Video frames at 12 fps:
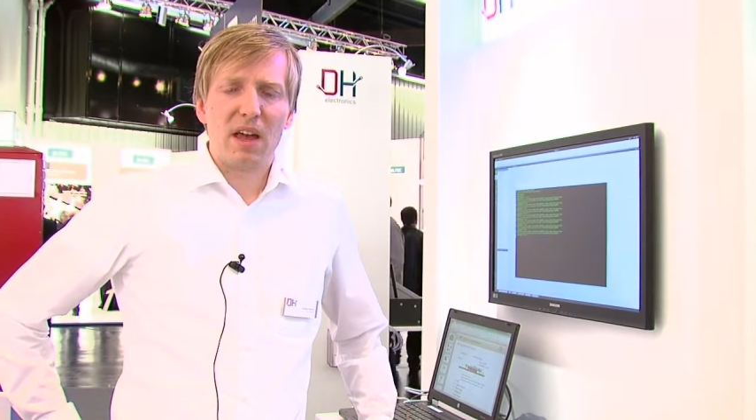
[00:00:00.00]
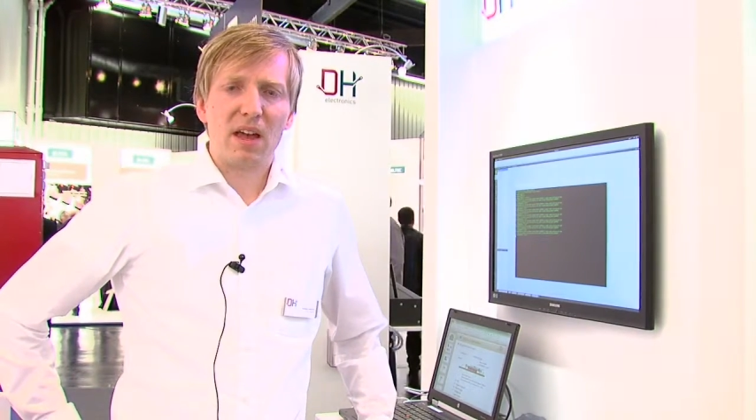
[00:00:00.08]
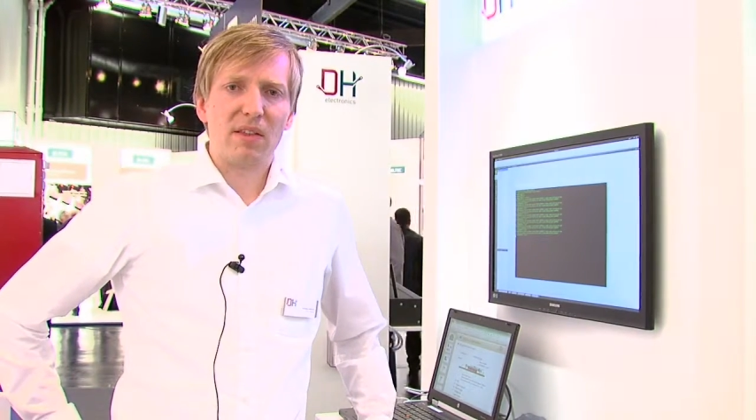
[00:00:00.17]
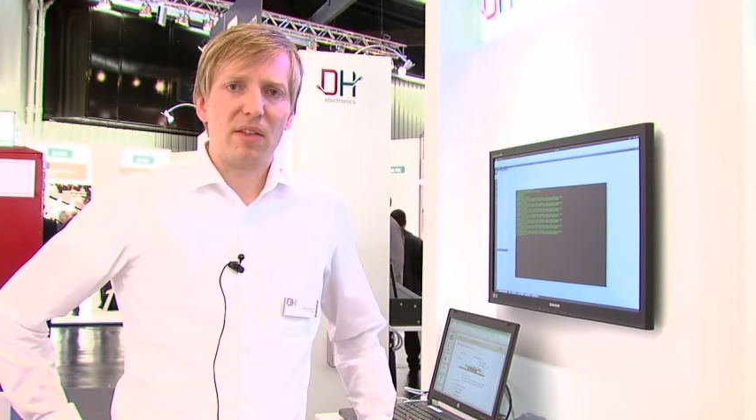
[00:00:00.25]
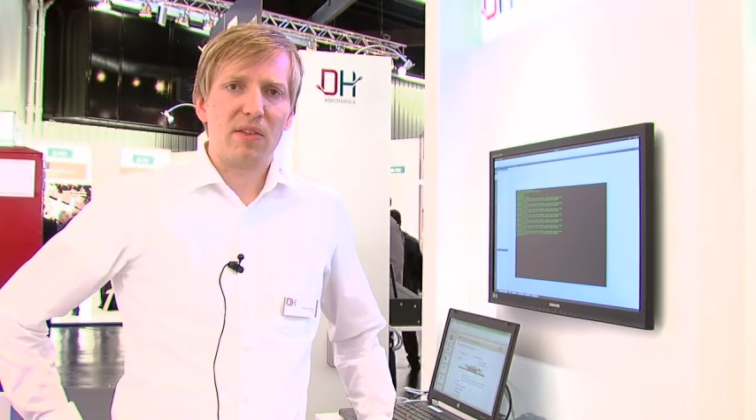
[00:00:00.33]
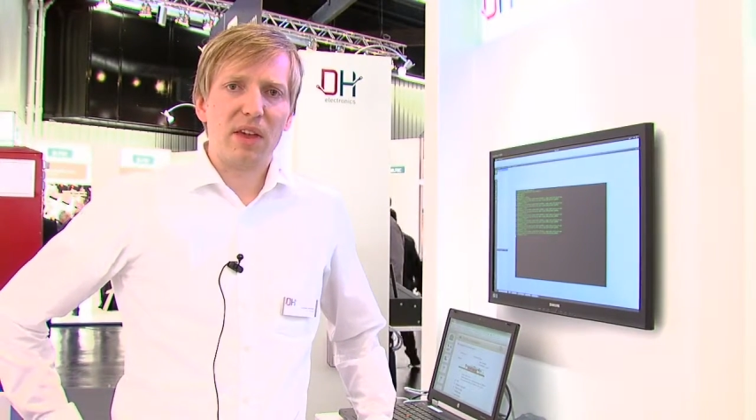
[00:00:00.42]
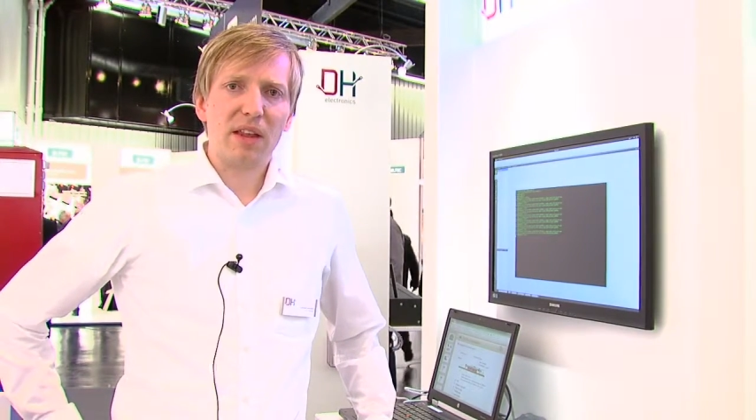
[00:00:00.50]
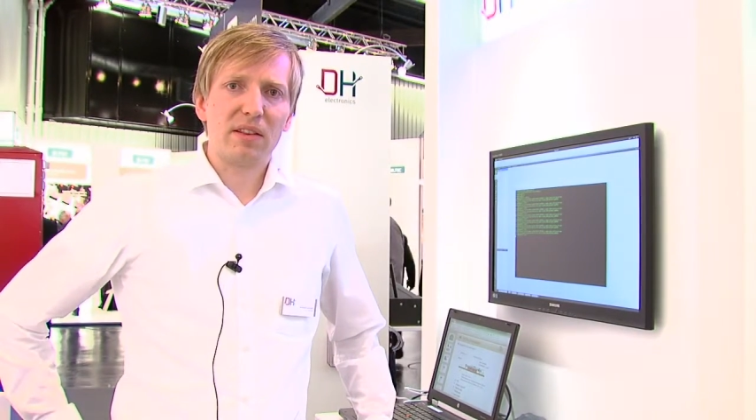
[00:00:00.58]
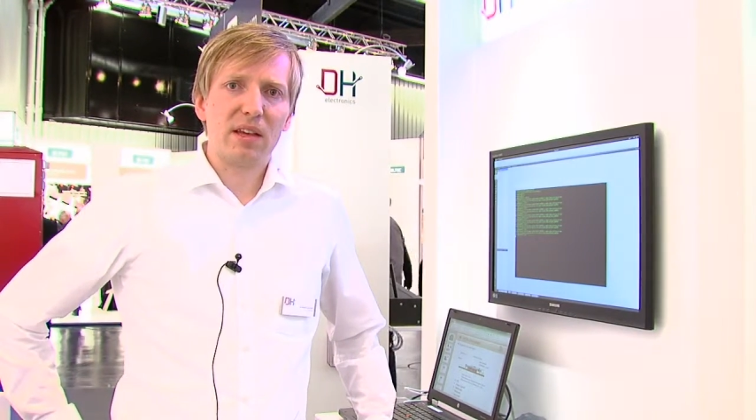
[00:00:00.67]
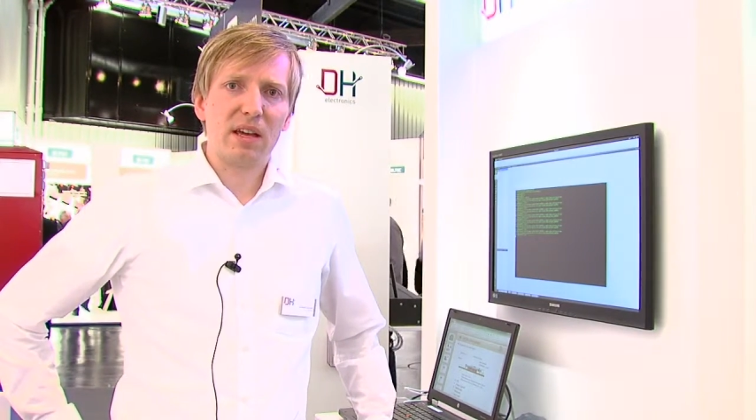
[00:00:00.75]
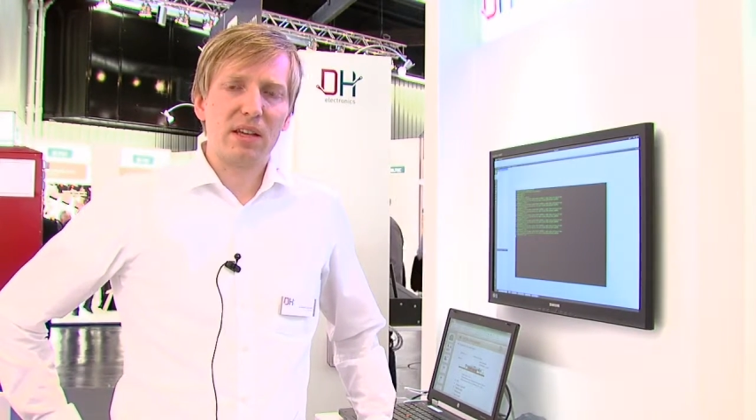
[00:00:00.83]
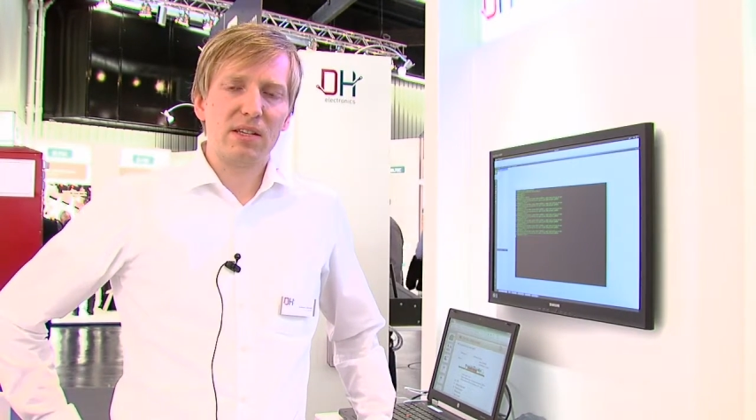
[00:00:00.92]
And in
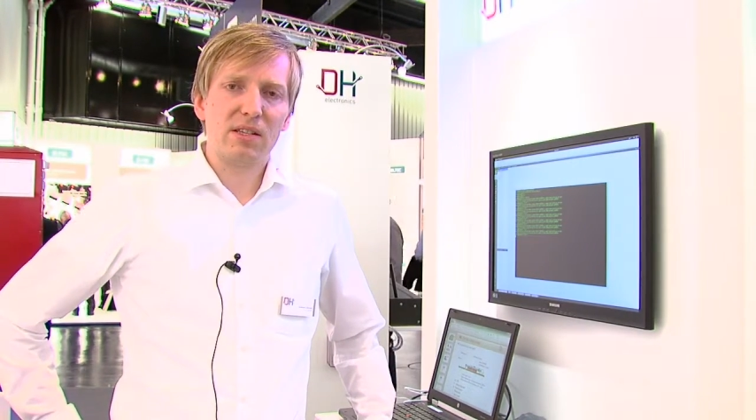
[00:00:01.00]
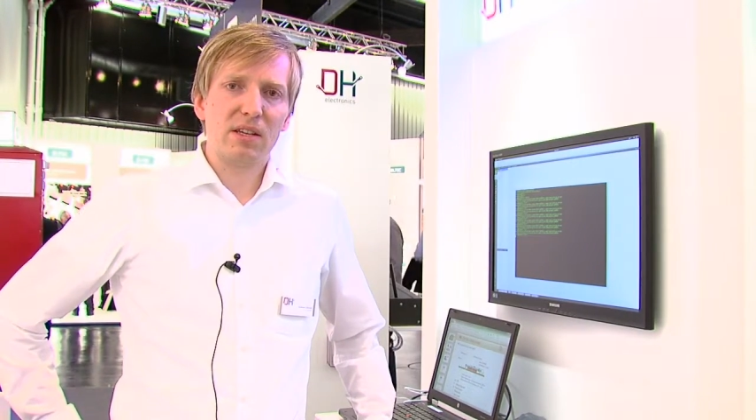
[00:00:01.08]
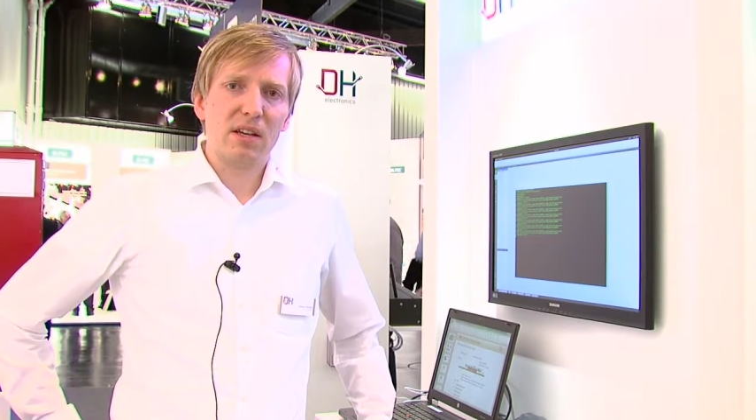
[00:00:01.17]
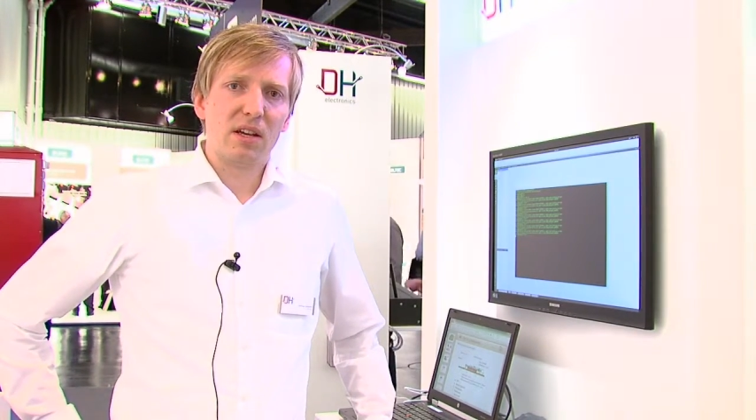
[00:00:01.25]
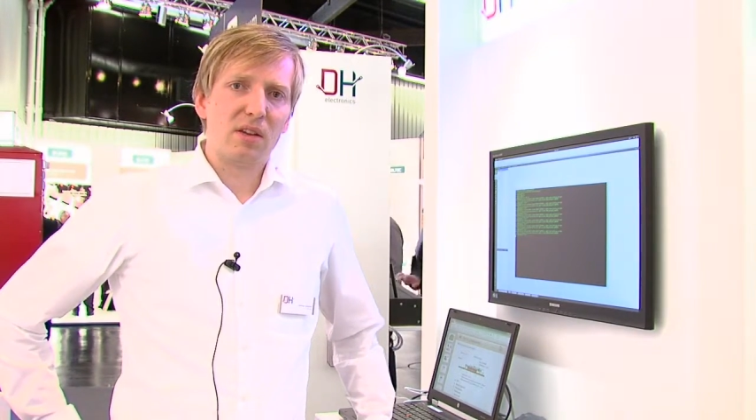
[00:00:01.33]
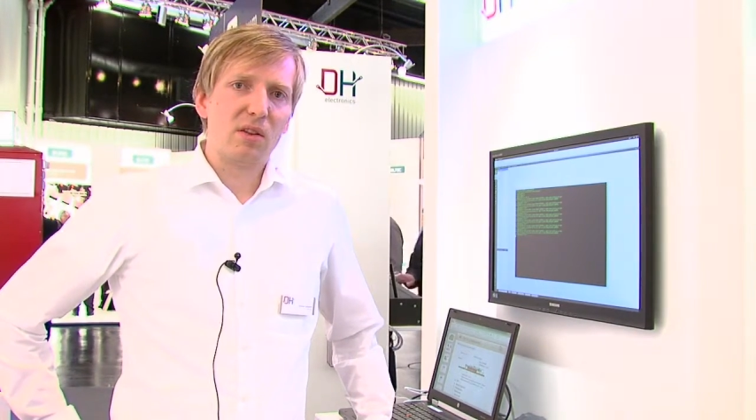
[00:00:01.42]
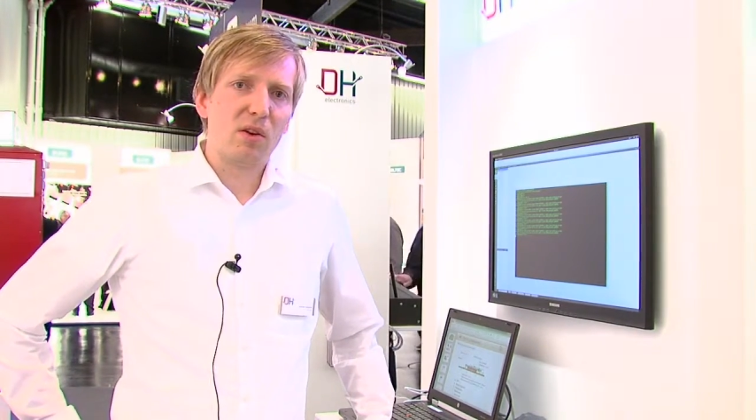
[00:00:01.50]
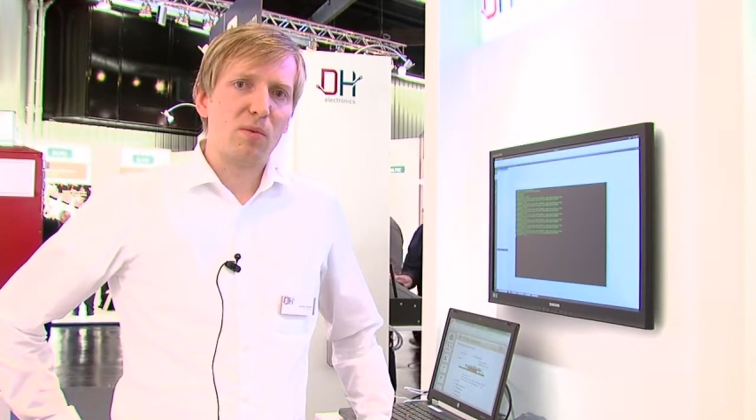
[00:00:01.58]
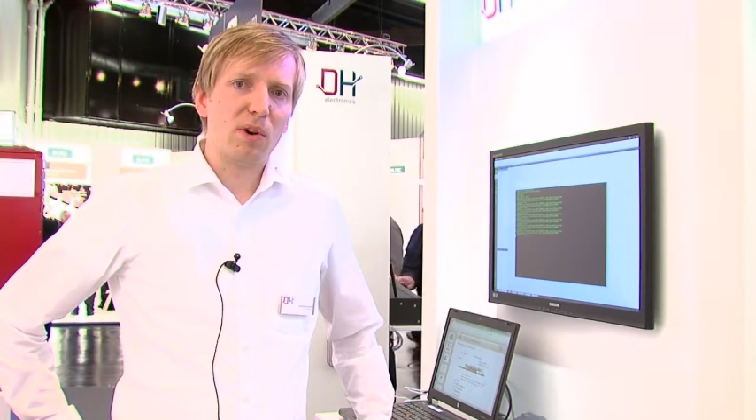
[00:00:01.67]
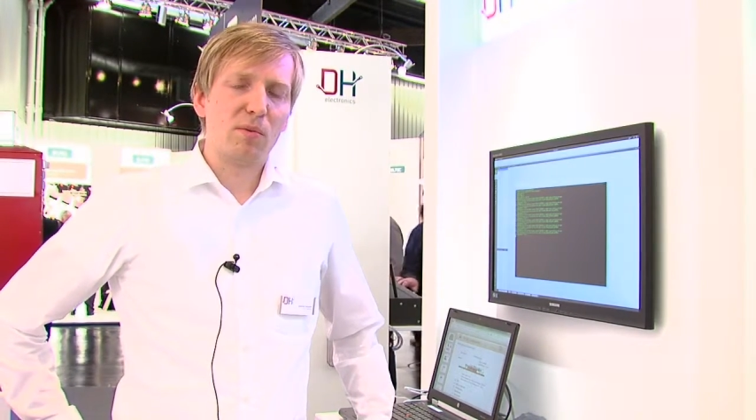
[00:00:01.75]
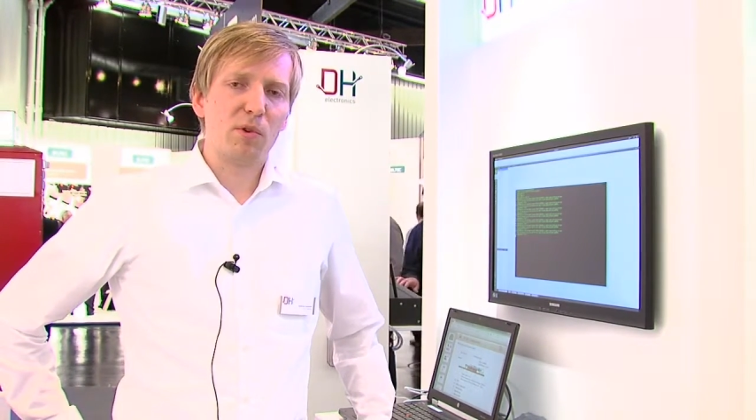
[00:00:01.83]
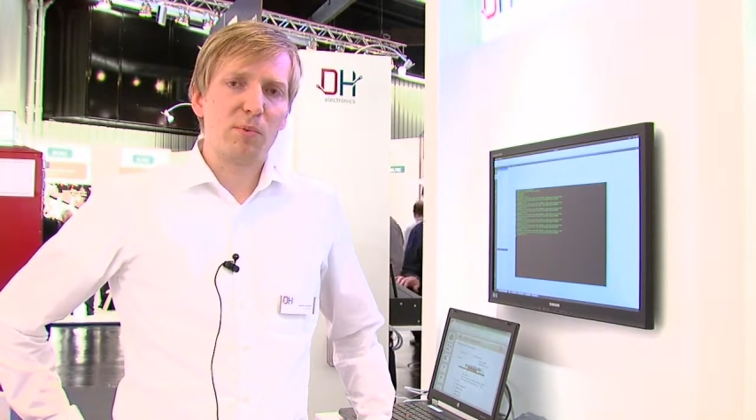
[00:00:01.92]
that case, no
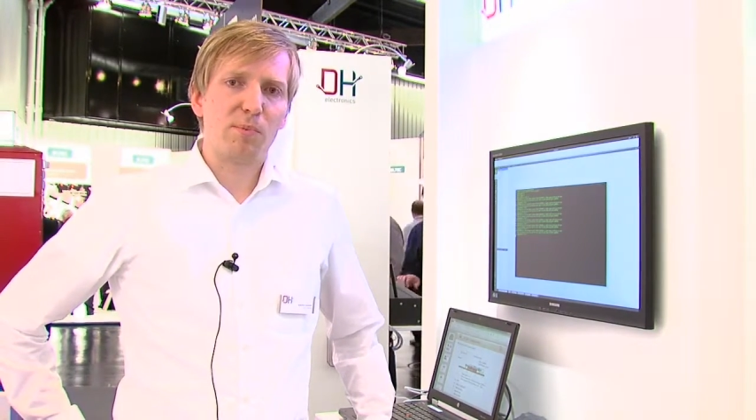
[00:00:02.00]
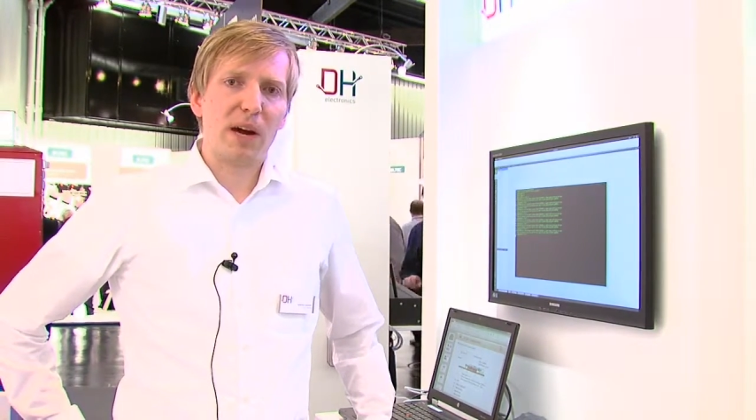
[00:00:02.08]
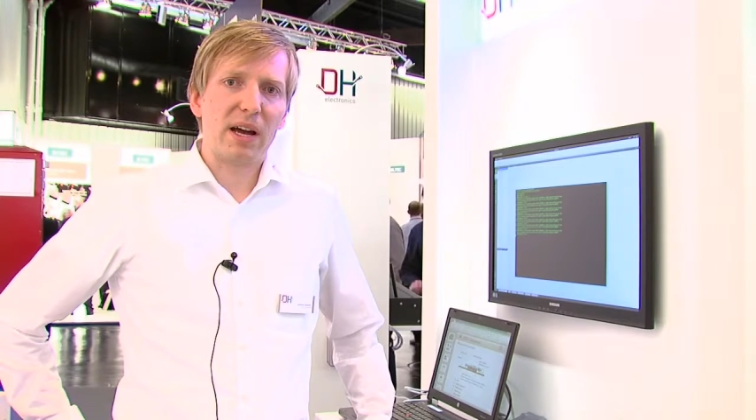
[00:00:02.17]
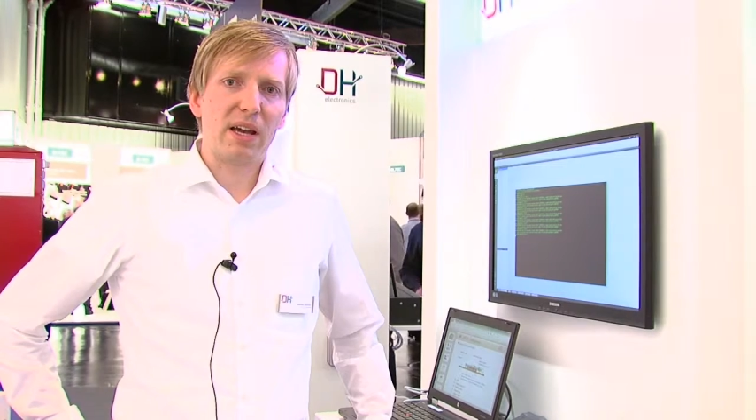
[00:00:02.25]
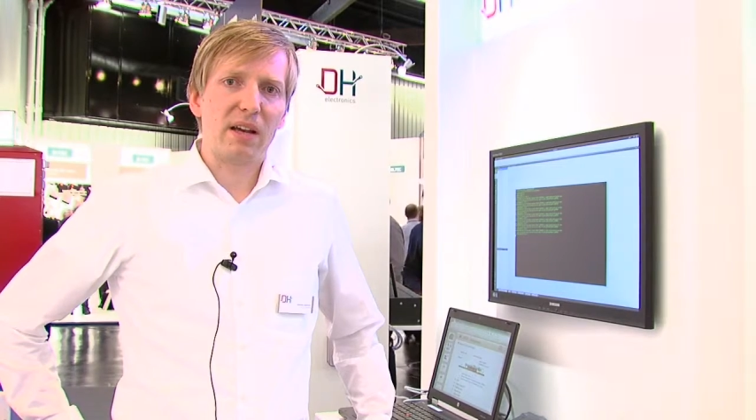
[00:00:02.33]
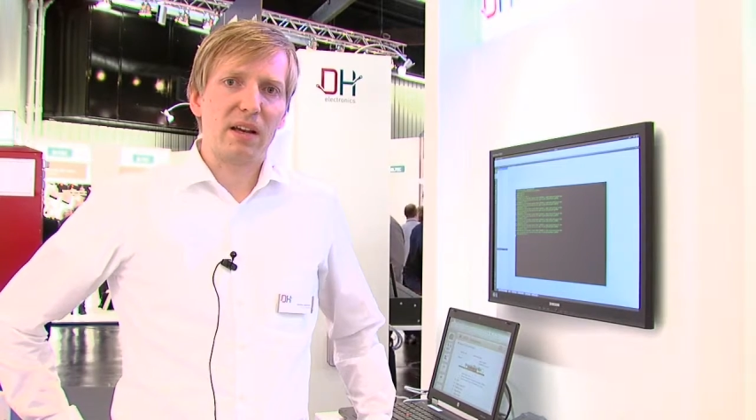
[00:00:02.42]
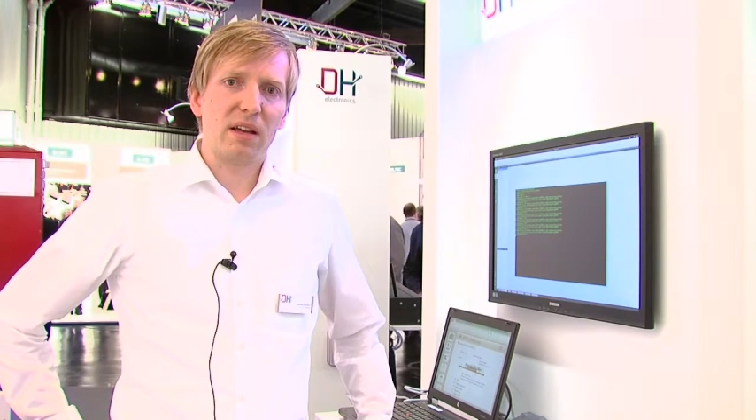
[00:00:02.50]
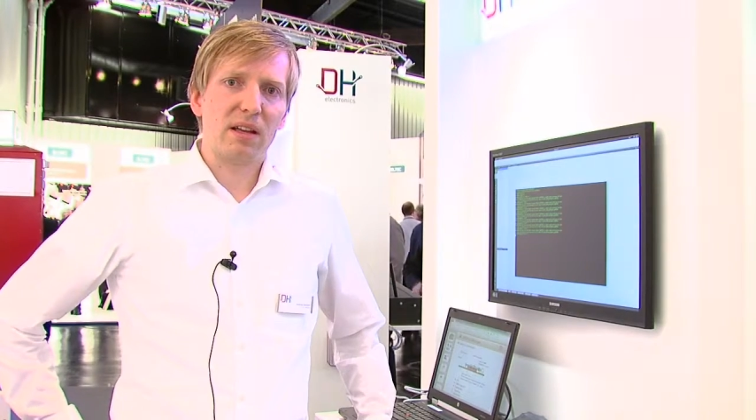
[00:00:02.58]
one would buy